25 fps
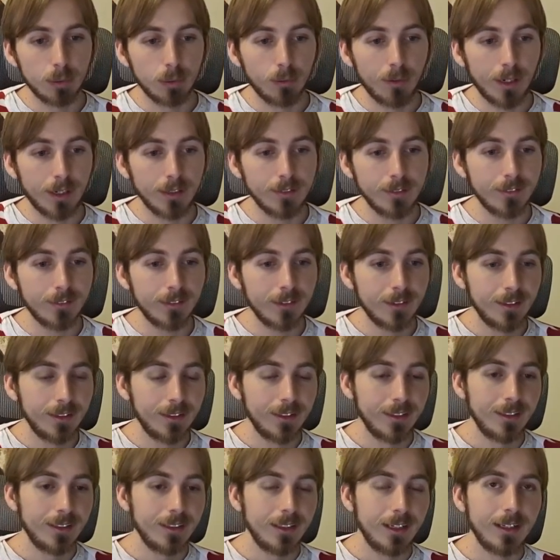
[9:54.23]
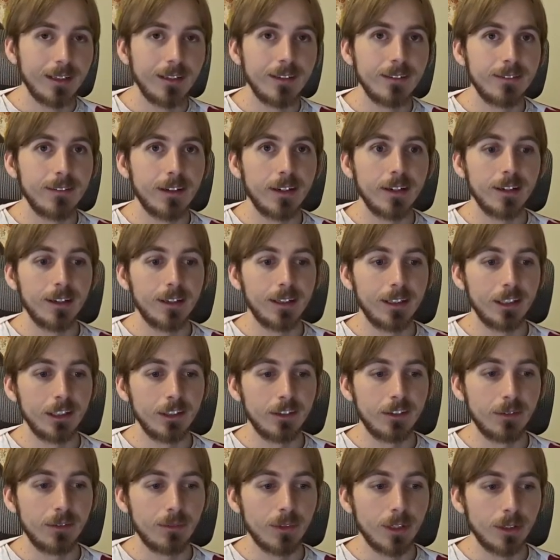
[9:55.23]
place and this area
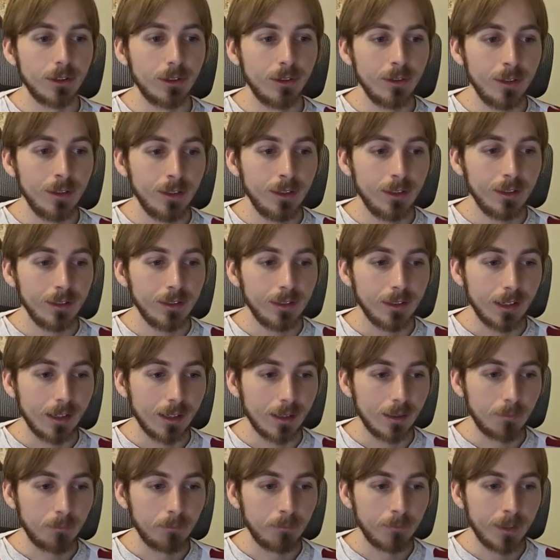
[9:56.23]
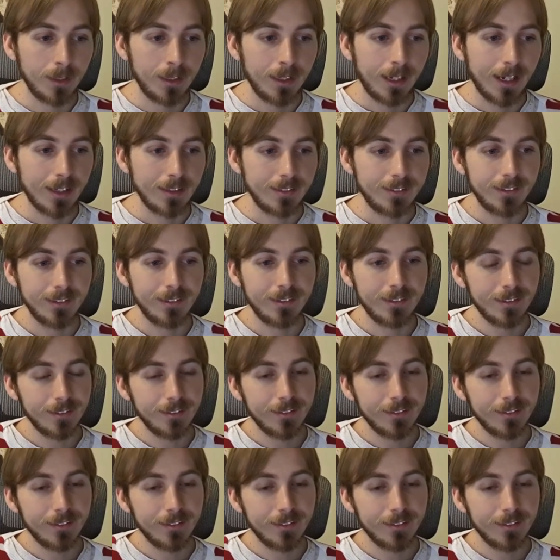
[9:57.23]
as well. as this